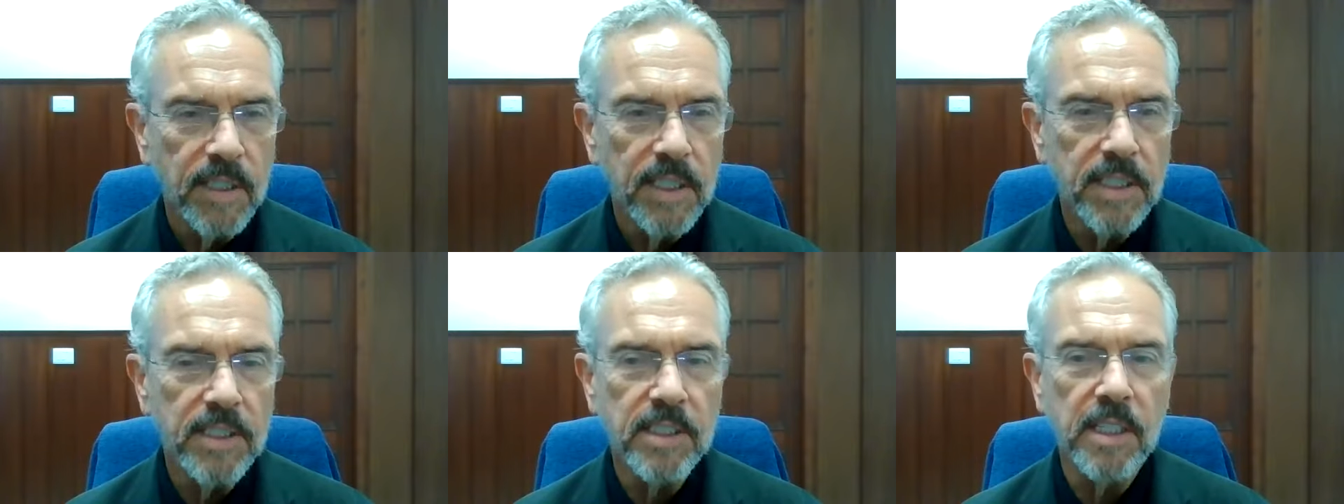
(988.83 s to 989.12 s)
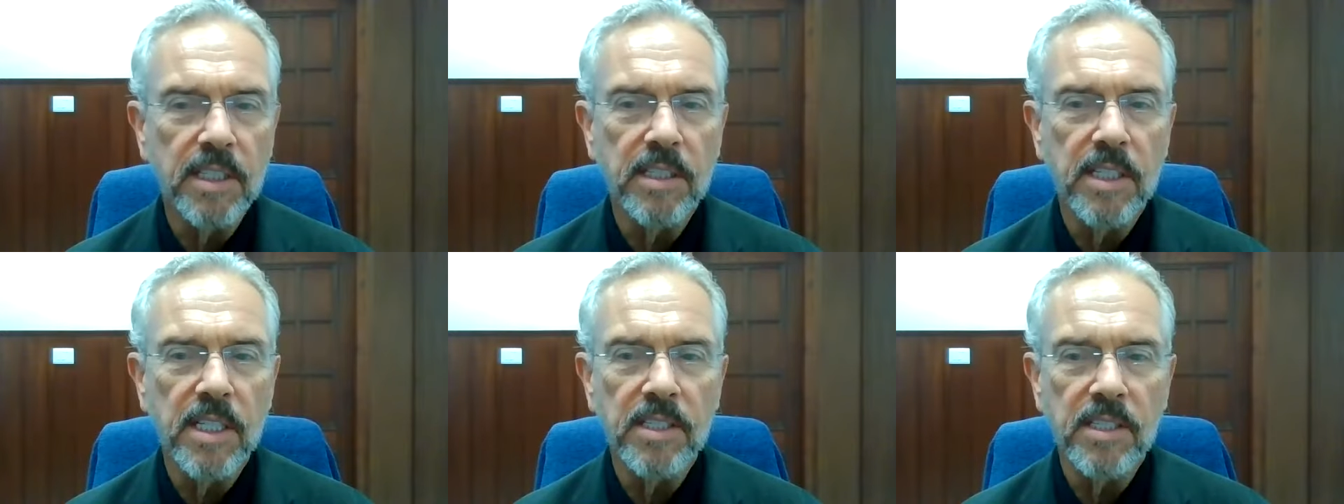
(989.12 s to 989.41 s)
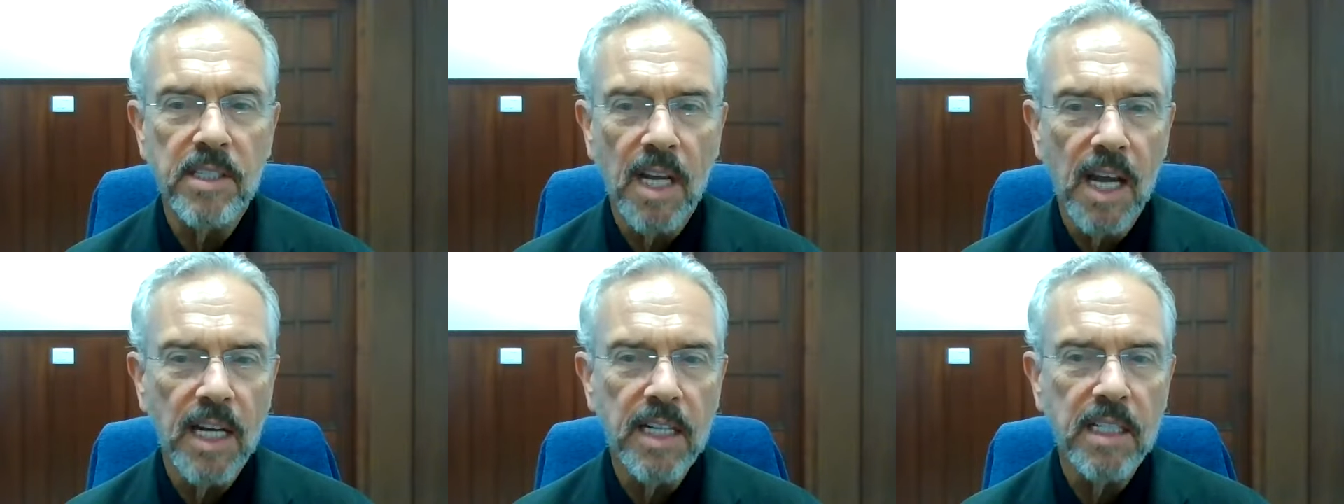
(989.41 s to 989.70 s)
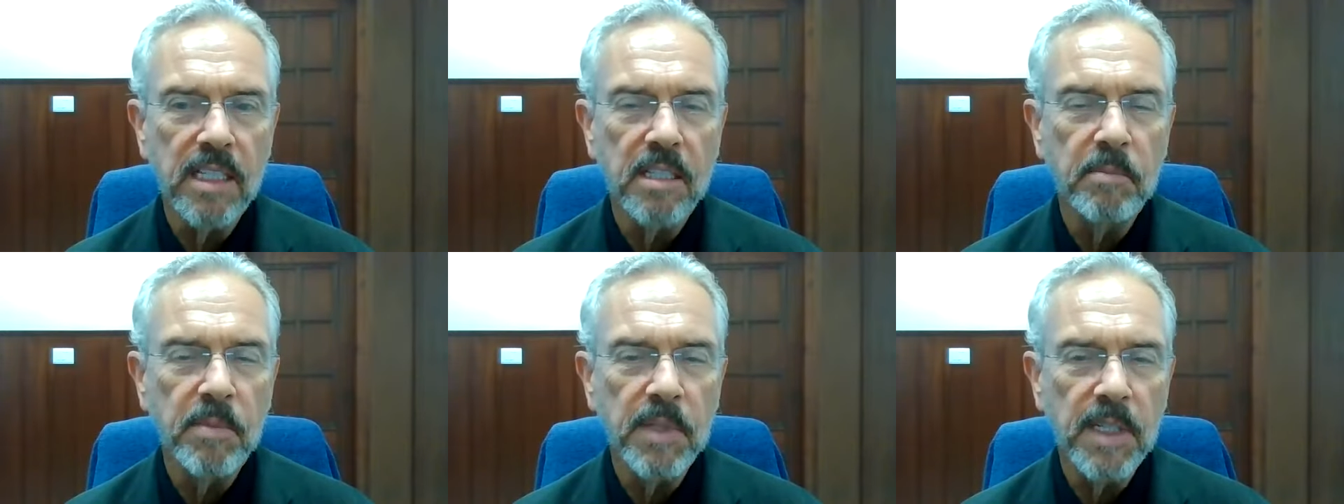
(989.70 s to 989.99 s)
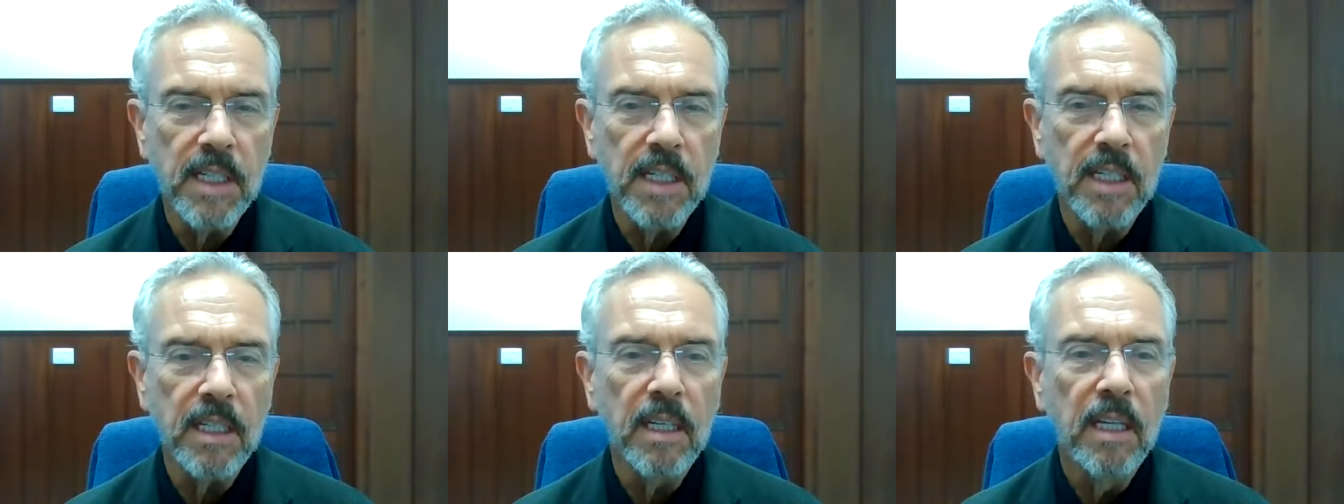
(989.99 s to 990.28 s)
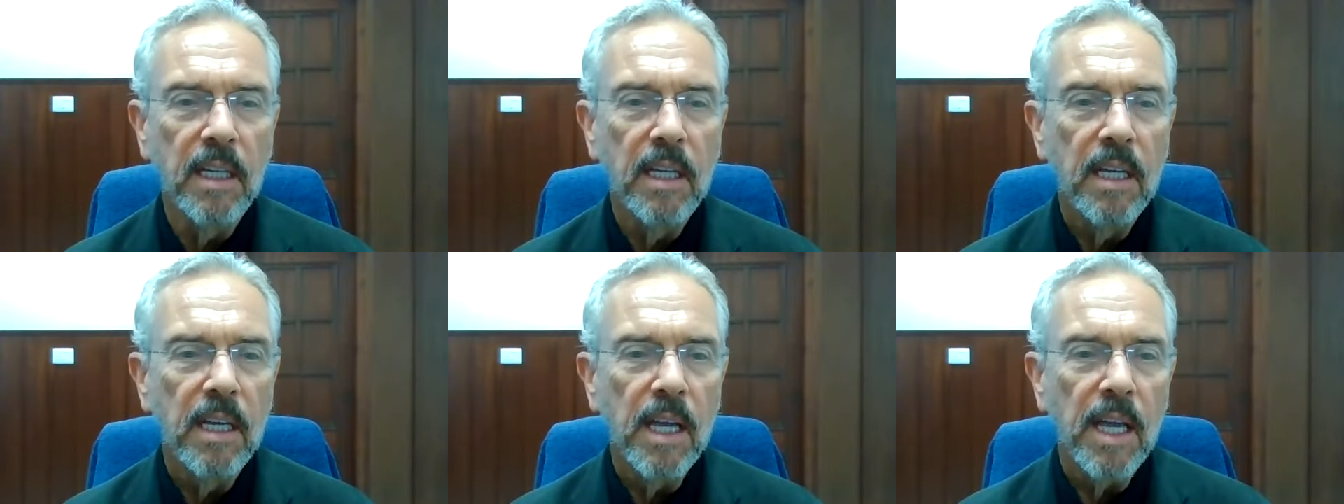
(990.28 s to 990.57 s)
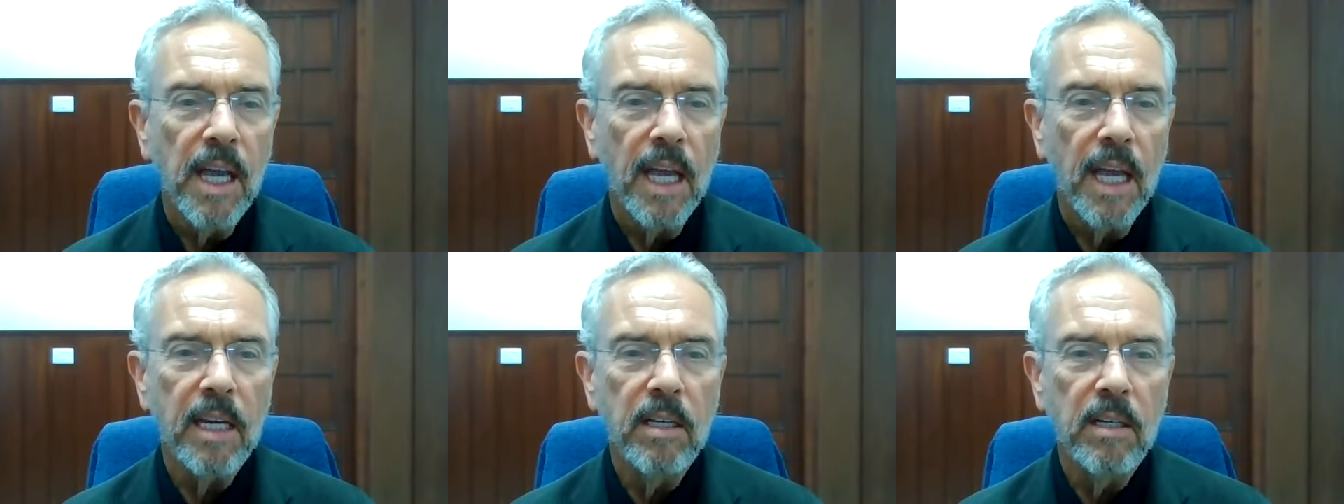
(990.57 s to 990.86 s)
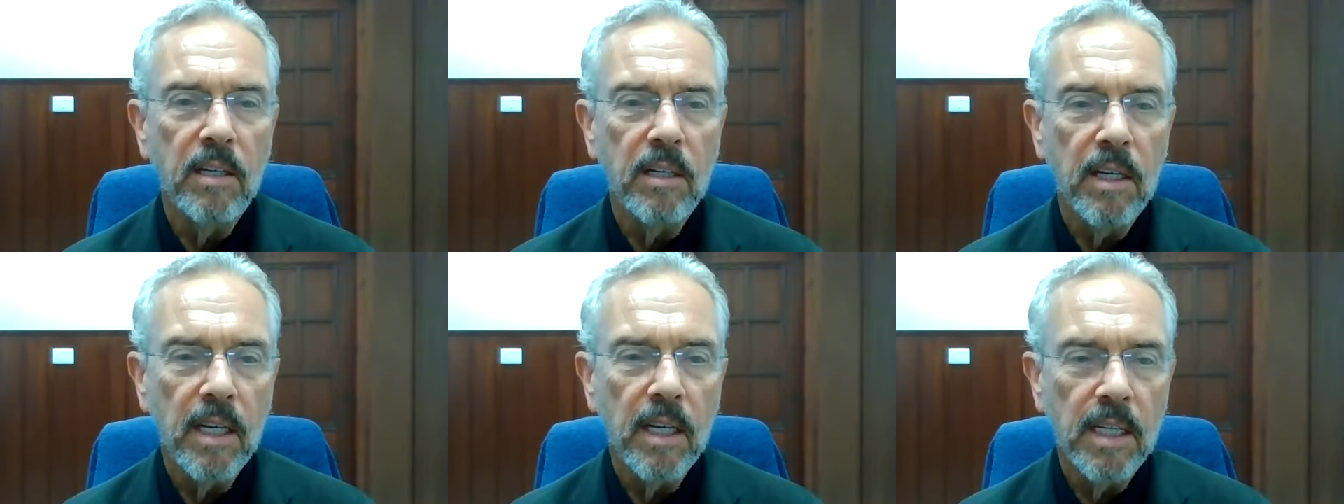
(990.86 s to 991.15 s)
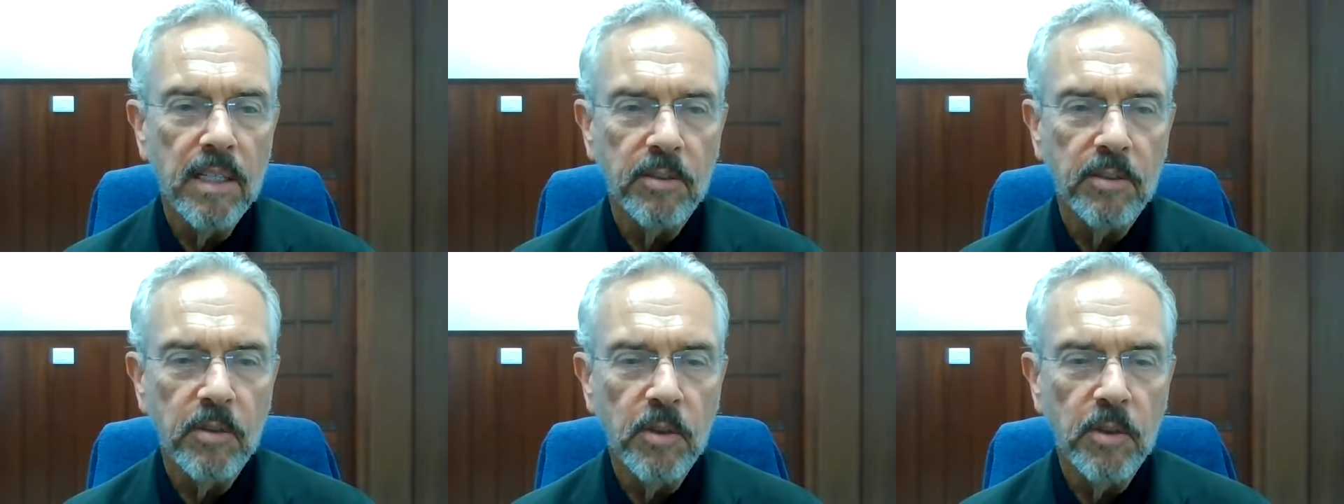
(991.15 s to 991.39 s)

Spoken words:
It's designed to be as